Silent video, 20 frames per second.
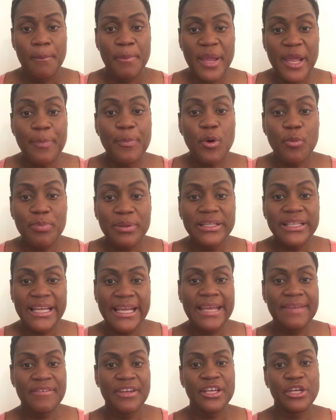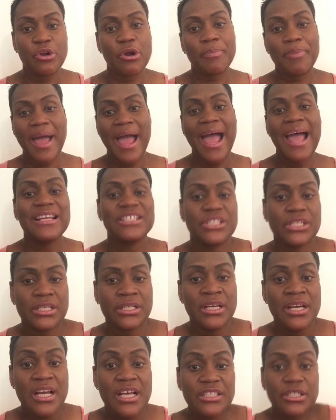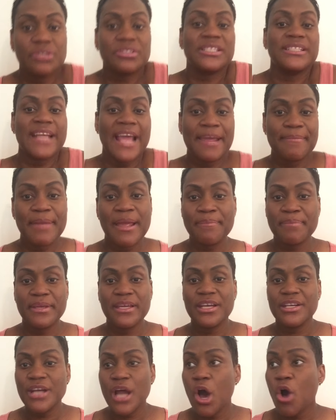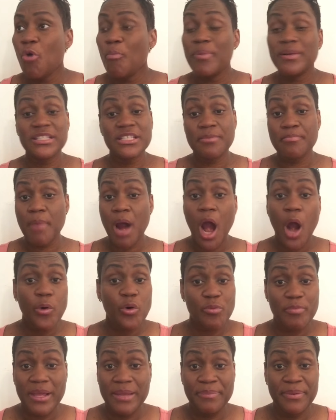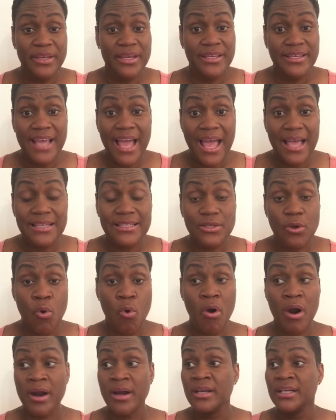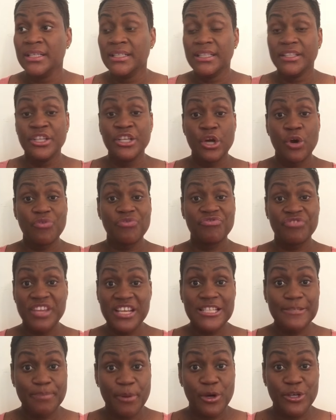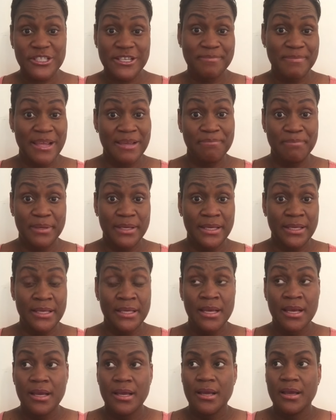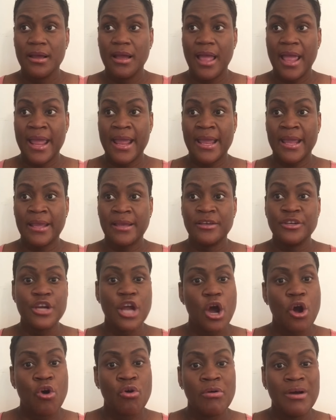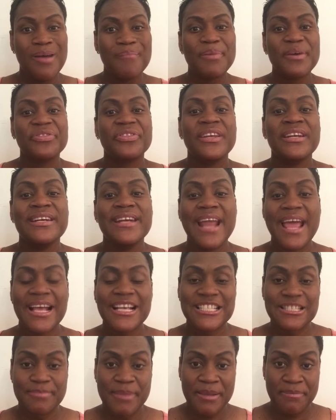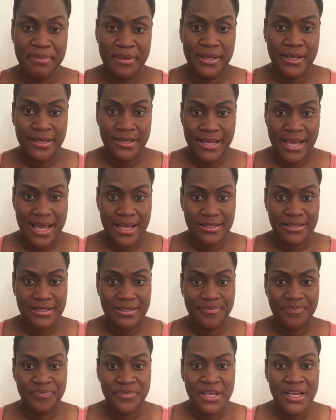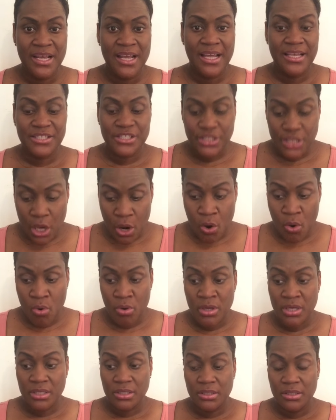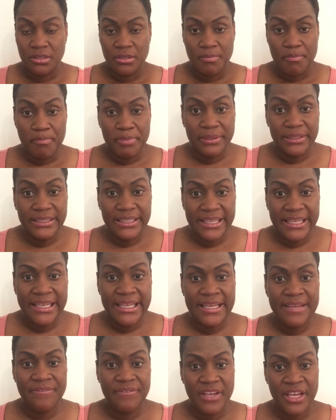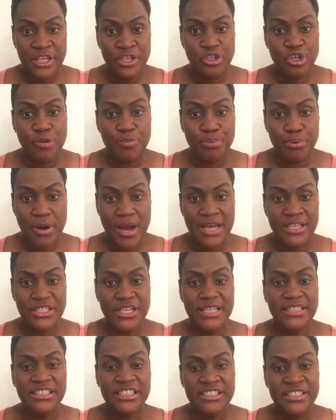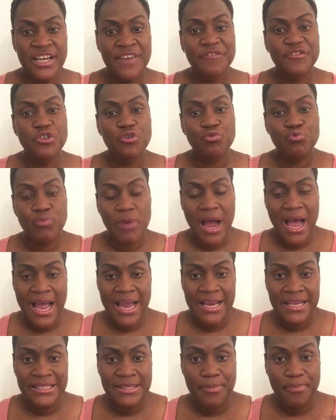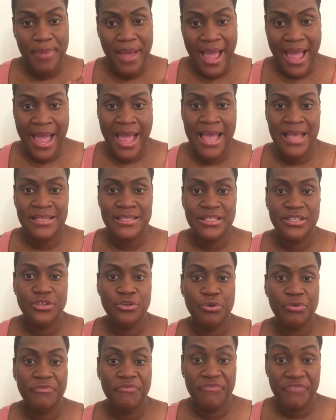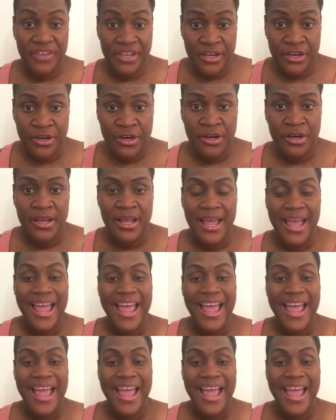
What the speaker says: People believe in your passion. So today may be a no, but tomorrow may be a yes. Or, you know, this person may be a no, but the next may be a yes. So believe in your project enough to rise past your fear.